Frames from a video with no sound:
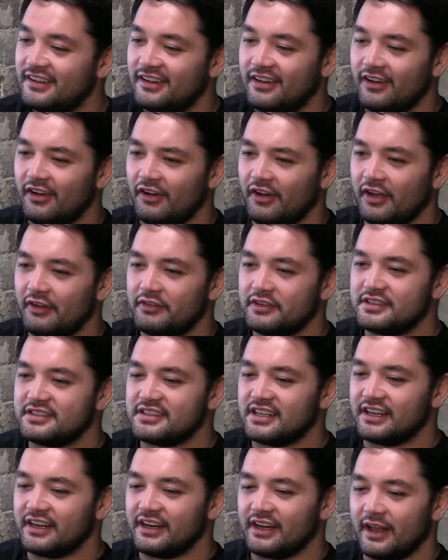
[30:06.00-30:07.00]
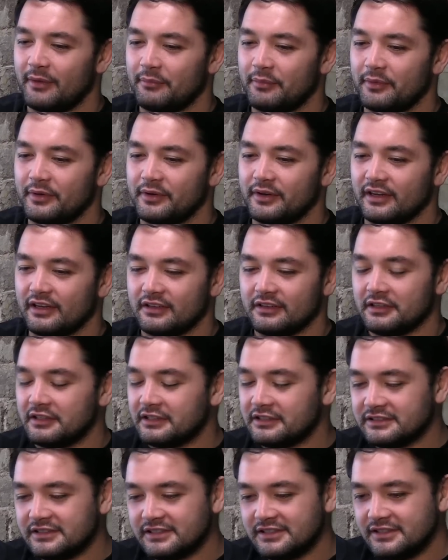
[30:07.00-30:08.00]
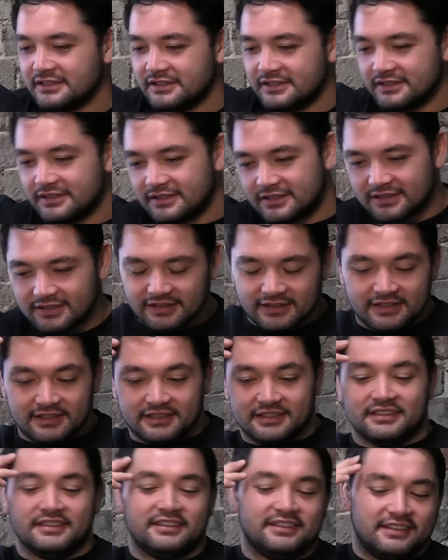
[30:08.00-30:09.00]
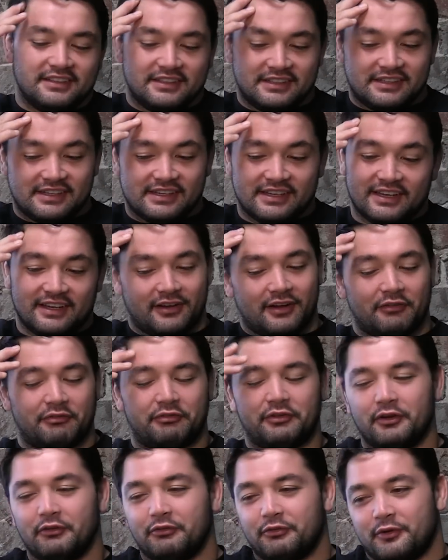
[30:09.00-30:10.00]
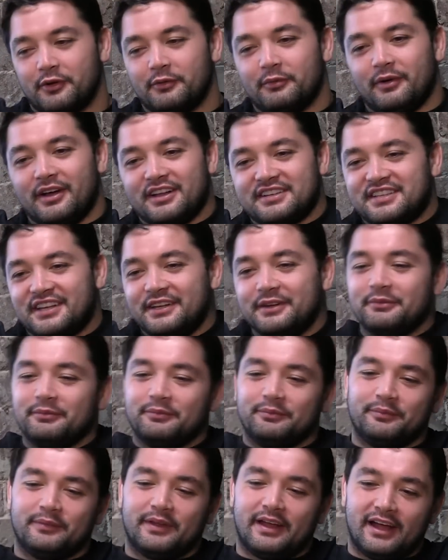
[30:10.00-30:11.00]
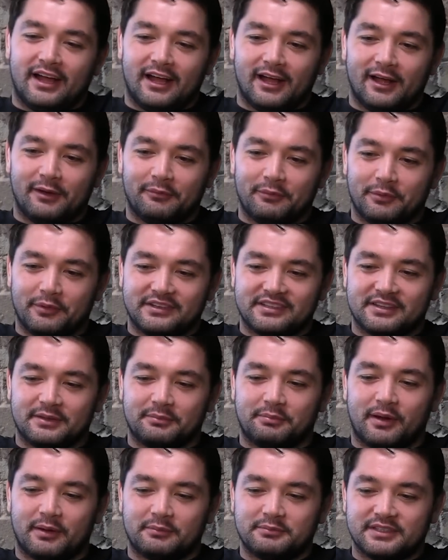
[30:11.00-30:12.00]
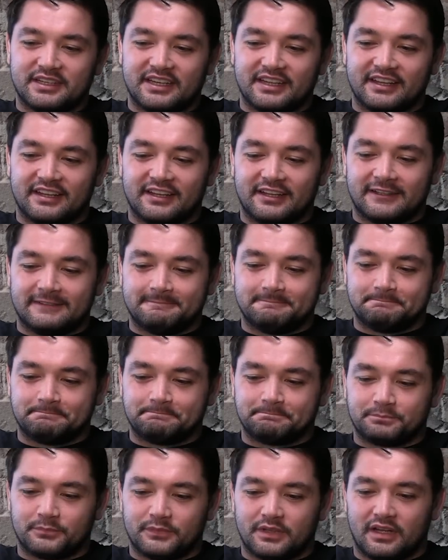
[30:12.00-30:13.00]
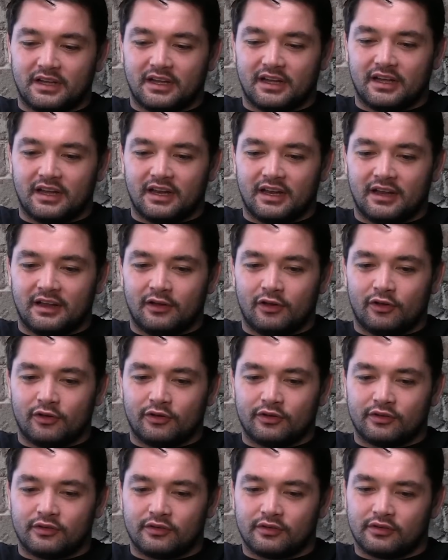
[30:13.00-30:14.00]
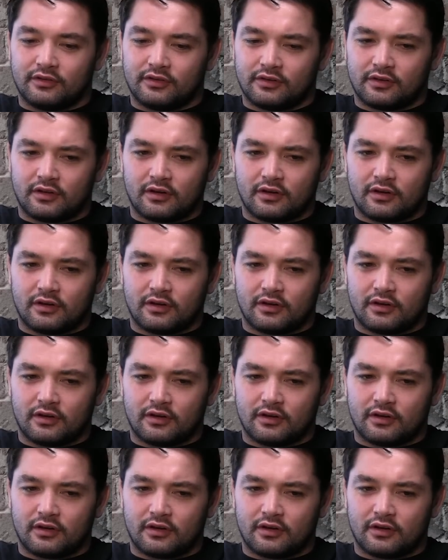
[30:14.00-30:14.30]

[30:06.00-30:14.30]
I haven't seen it happen, and yeah, I feel for him. I seen him. We went to the pub together on